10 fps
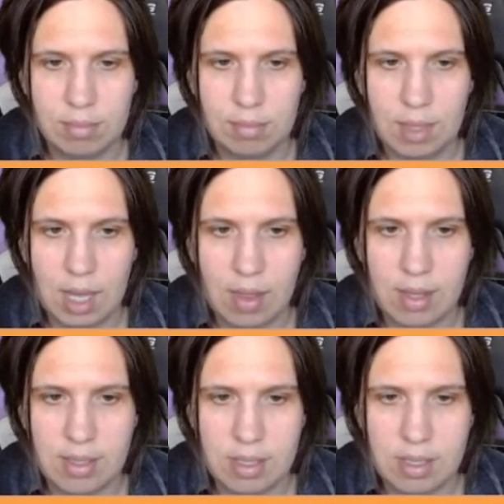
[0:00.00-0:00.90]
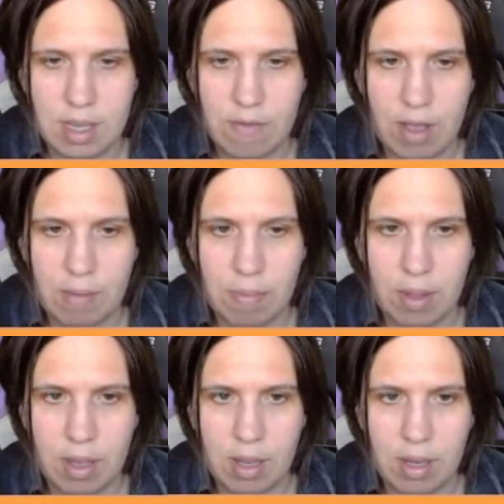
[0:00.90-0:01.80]
Yeah, that's just the effect
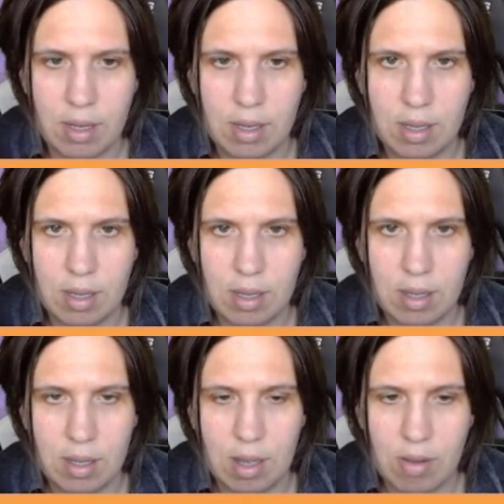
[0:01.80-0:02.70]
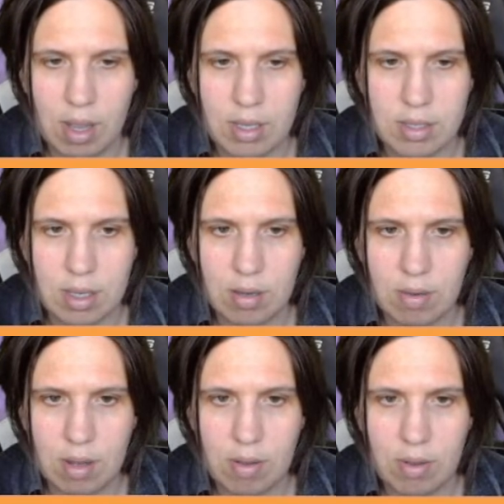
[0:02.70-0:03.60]
playing. Okay, so
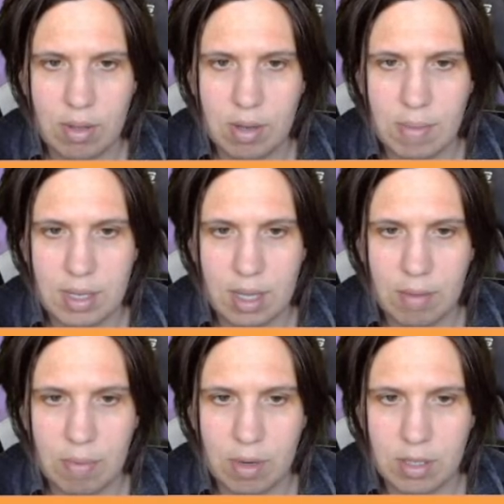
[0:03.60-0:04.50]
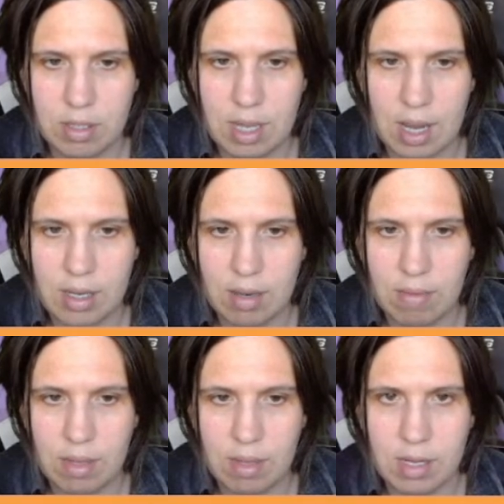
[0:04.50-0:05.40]
and look at my teleport. It's acting
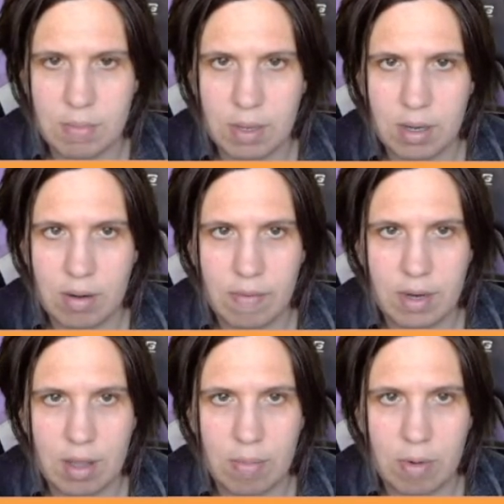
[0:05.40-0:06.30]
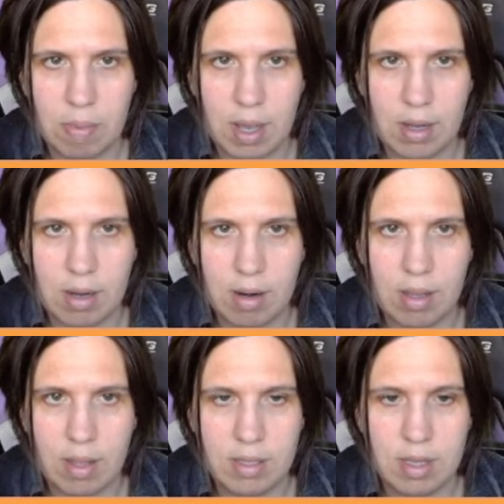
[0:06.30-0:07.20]
really nice, but I don't have a teleport back. All right,
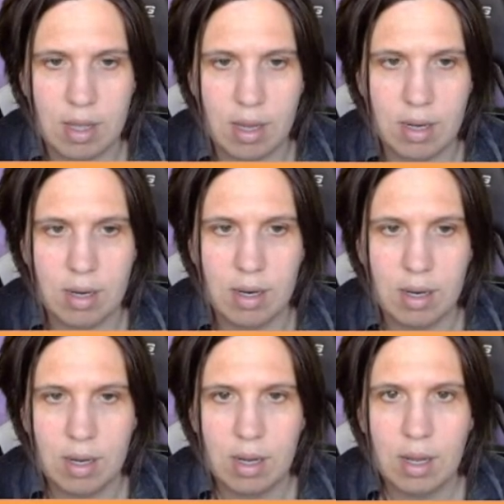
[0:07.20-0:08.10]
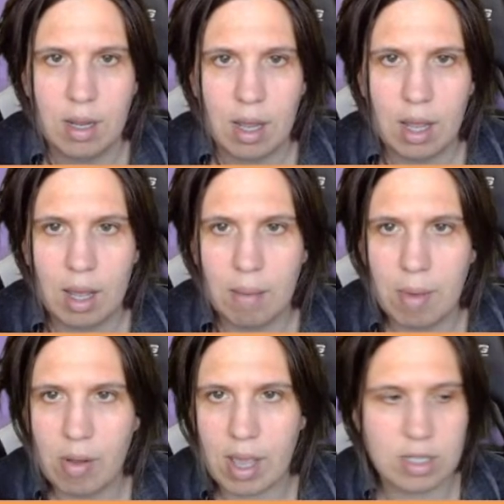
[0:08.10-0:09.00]
that's a thought.
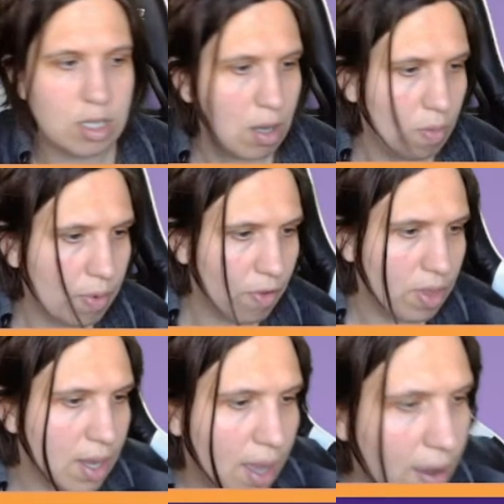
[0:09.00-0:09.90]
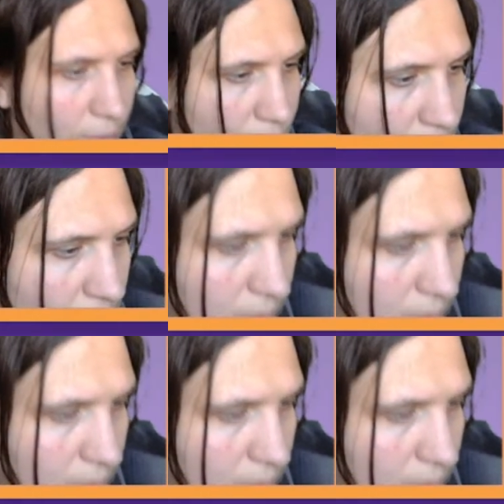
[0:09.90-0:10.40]
Okay, so we've only got 15